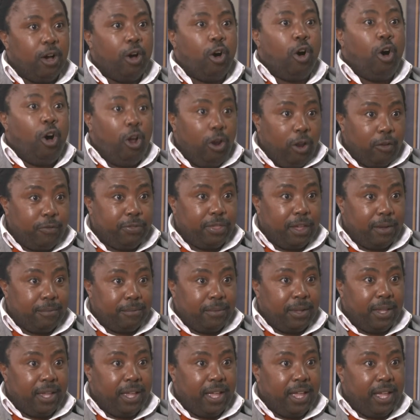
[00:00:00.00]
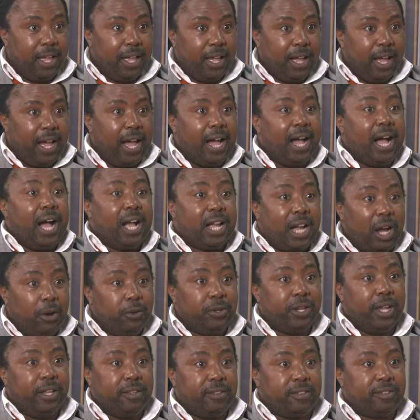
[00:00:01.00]
All of them are
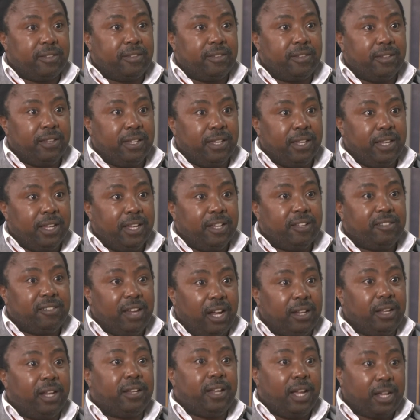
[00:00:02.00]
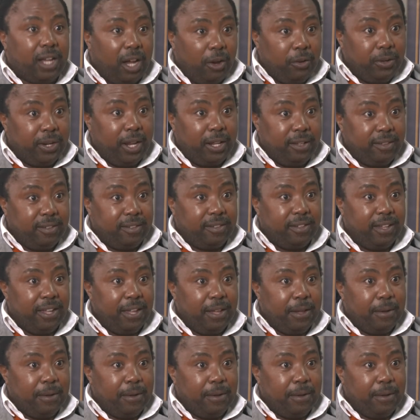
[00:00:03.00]
accountants, chartered accountants,